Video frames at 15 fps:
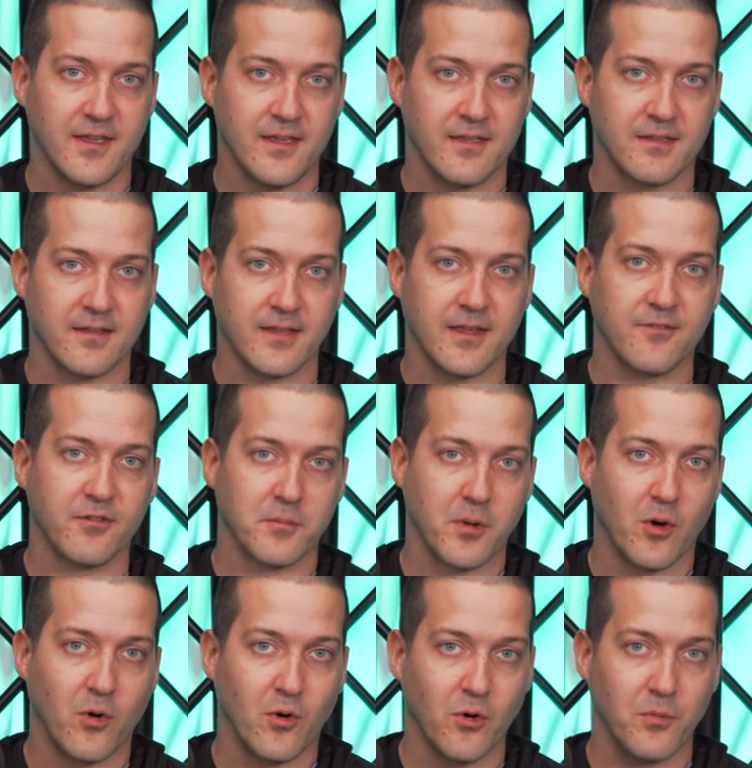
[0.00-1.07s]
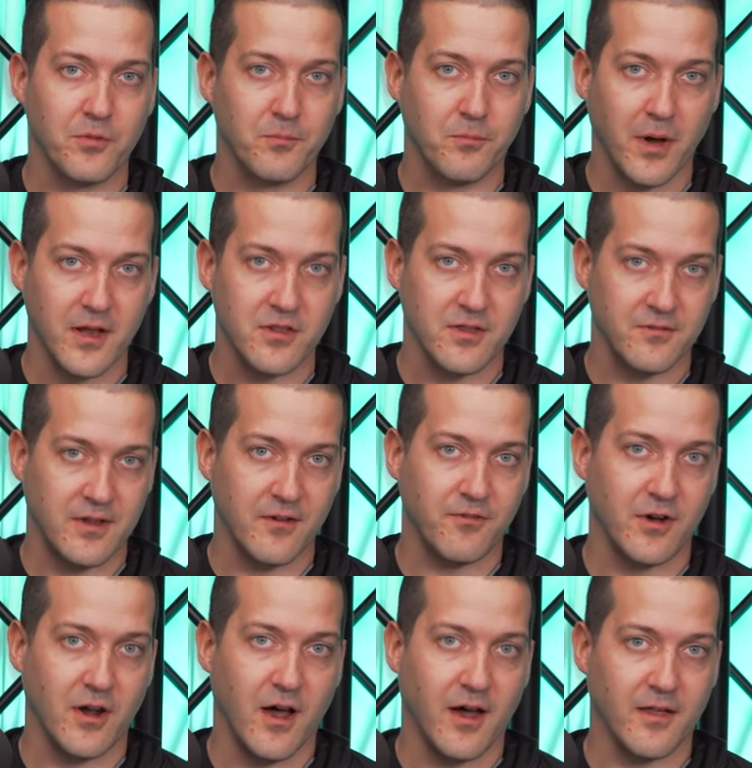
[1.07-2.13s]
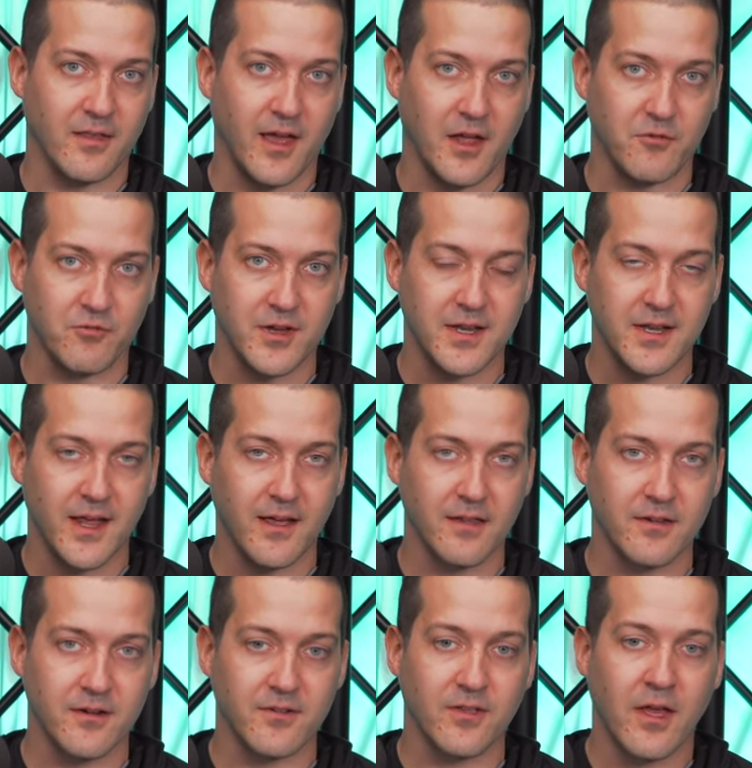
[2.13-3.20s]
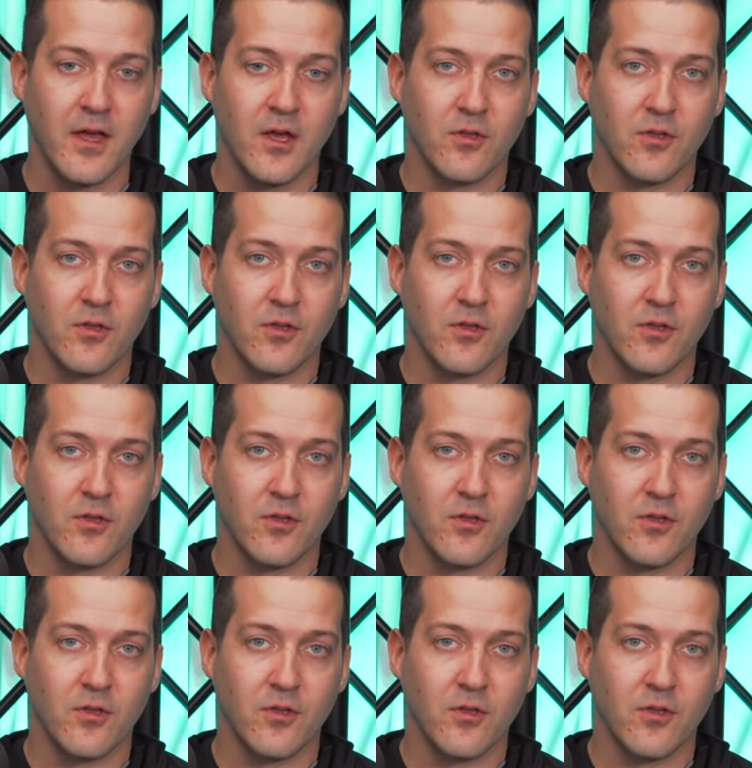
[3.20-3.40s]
easily from a whole bunch of different online retailers.